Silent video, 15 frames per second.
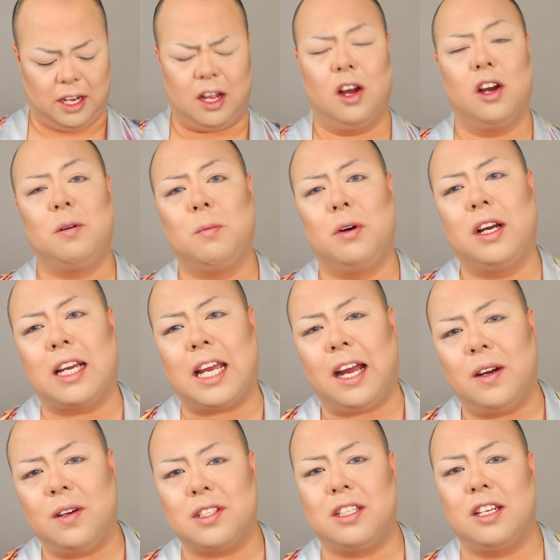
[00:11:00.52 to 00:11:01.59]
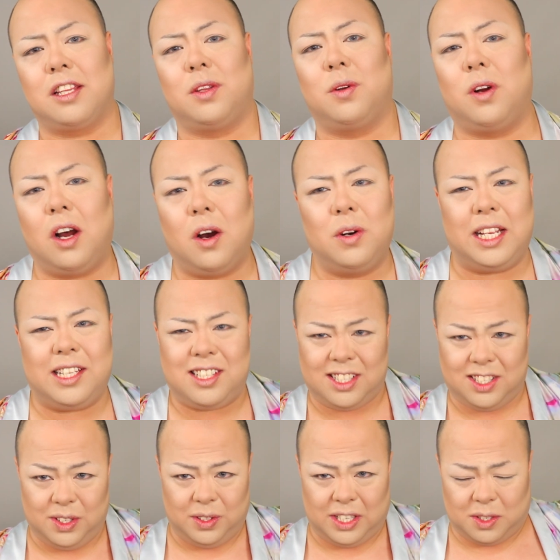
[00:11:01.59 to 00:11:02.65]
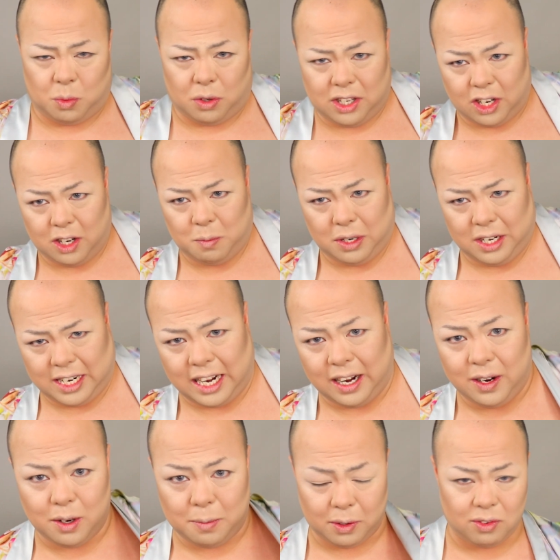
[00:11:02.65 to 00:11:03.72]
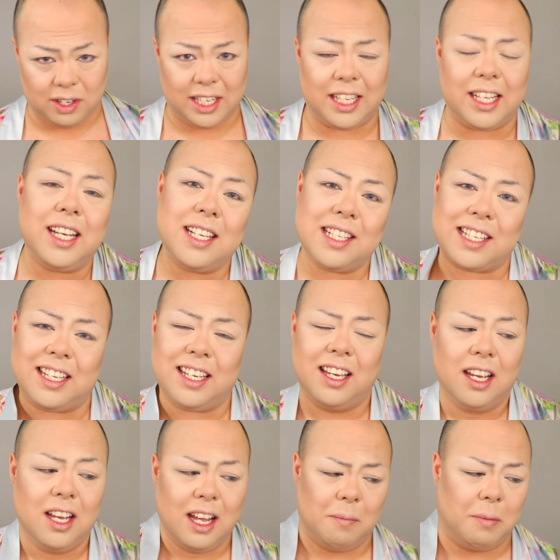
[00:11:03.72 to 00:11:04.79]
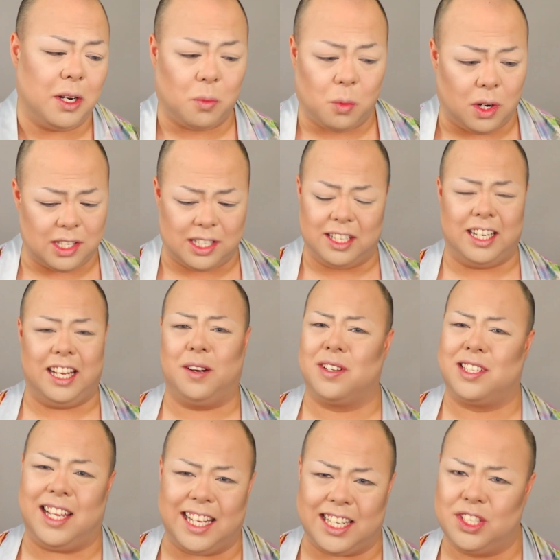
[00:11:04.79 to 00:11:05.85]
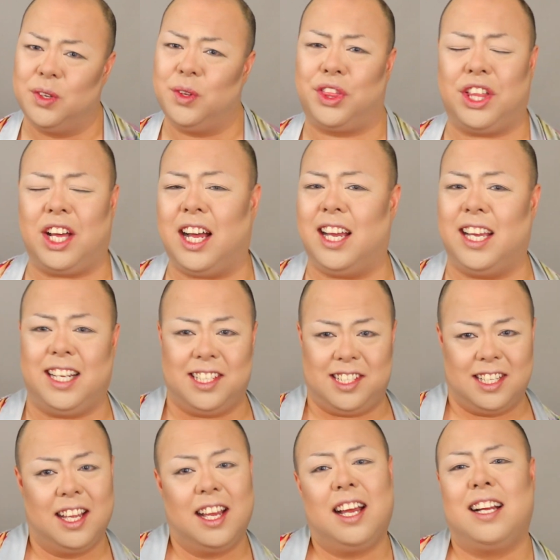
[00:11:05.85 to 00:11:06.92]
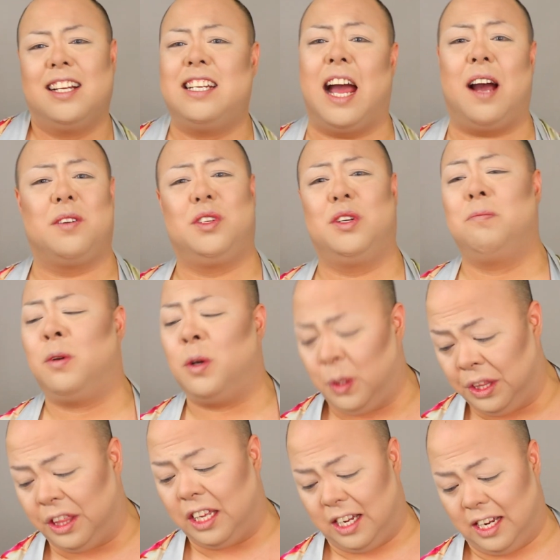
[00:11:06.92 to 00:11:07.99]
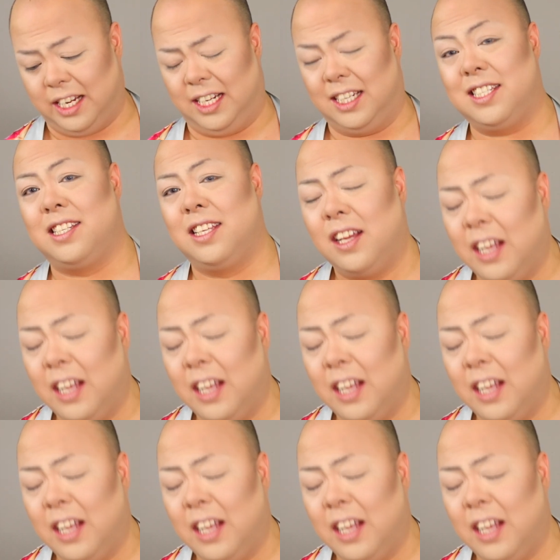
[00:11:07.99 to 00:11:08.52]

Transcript: home workouts and I thought, oh, let's just do this one home workout, it'll be really easy. But it wasn't. It was like, do thighs. Now do more thighs.